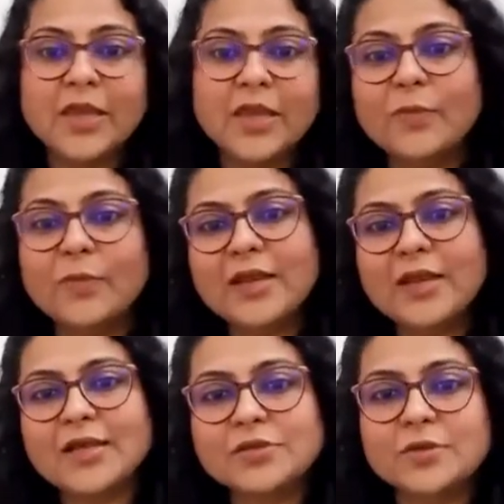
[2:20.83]
And one
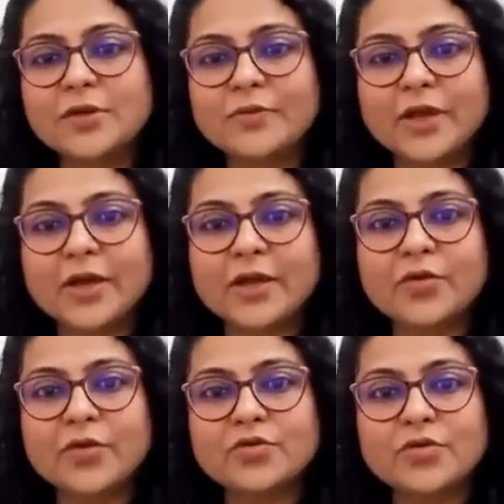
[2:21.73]
last word, we are
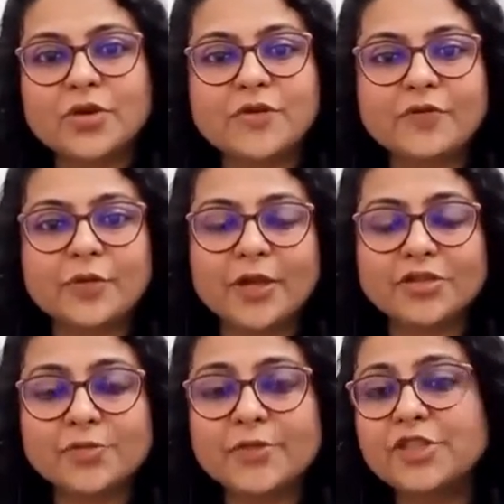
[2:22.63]
going to hear from
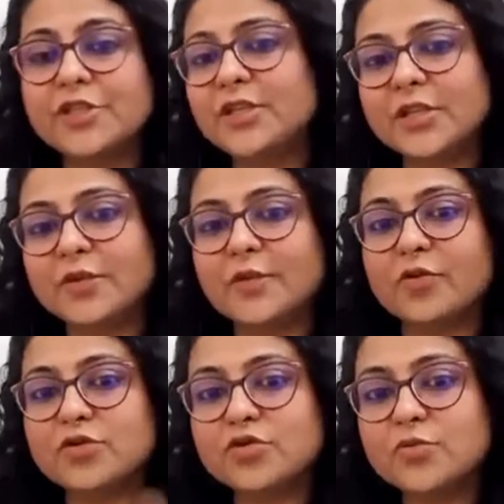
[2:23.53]
Lakshmi ji, and we
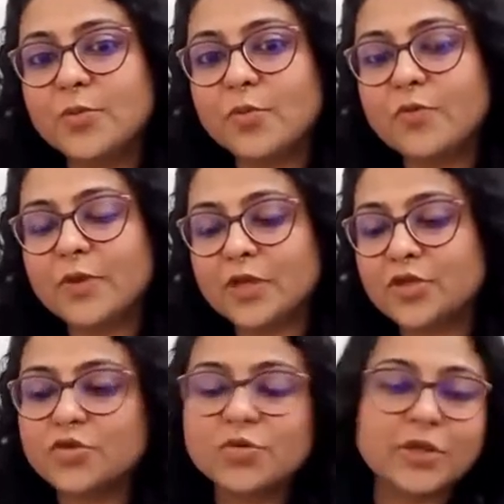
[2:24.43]
are going to be moving
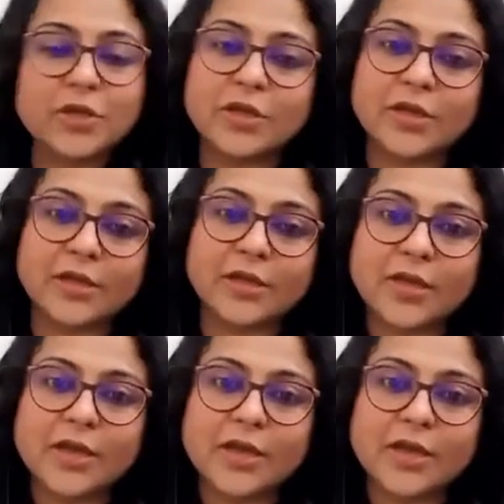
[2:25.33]
into healing.